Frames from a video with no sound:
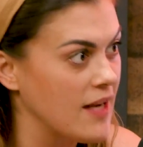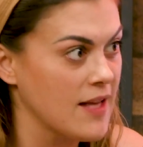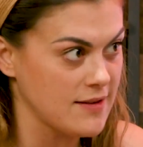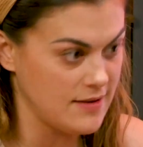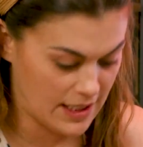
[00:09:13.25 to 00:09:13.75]

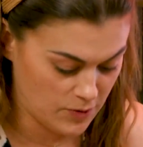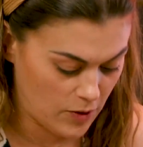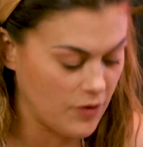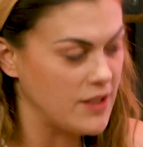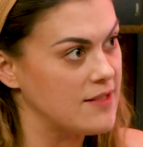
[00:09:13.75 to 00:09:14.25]
And that's when
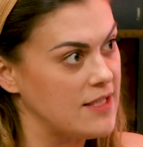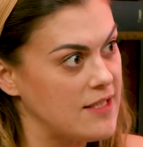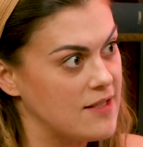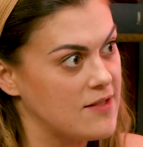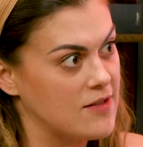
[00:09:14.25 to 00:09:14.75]
all the
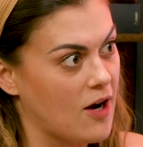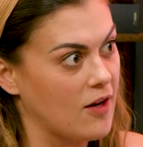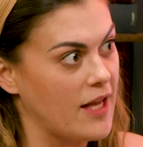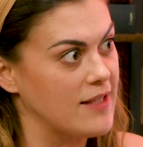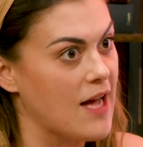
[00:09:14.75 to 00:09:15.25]
diseases start
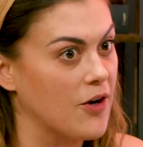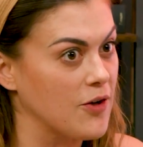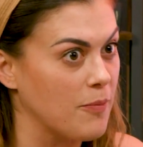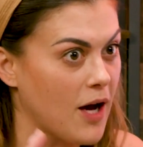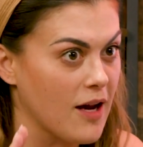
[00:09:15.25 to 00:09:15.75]
like down in
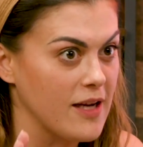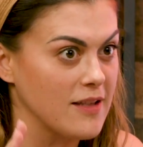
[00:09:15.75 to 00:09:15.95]
your body.